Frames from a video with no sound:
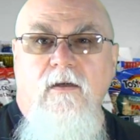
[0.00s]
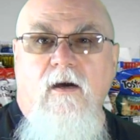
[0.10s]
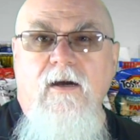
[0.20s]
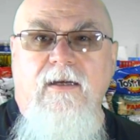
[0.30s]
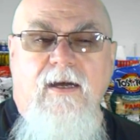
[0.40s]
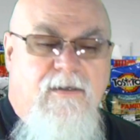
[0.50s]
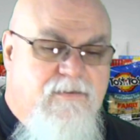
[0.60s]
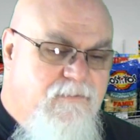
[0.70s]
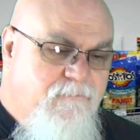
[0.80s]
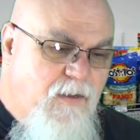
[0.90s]
Alright
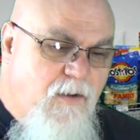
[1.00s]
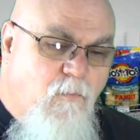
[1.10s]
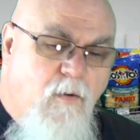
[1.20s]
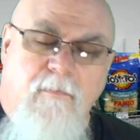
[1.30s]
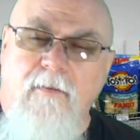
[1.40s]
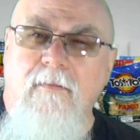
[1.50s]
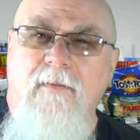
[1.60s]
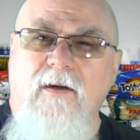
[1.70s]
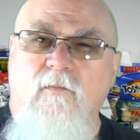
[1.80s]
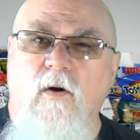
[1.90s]
guys, I'm One Bubba
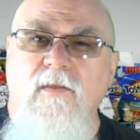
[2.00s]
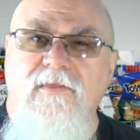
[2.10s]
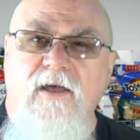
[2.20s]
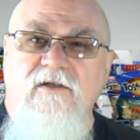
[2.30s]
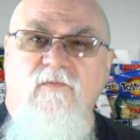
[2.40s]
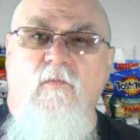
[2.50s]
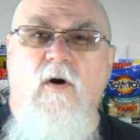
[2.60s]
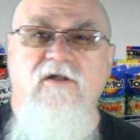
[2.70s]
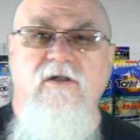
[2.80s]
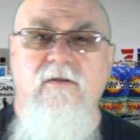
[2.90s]
Mike One. Thanks for
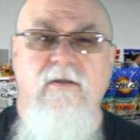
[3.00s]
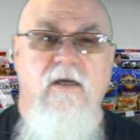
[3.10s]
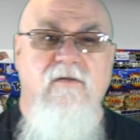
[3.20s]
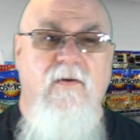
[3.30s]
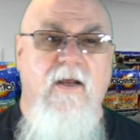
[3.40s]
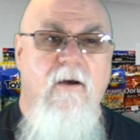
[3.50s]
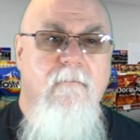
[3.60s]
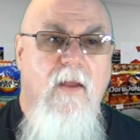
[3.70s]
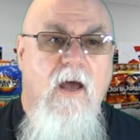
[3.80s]
watching today's video.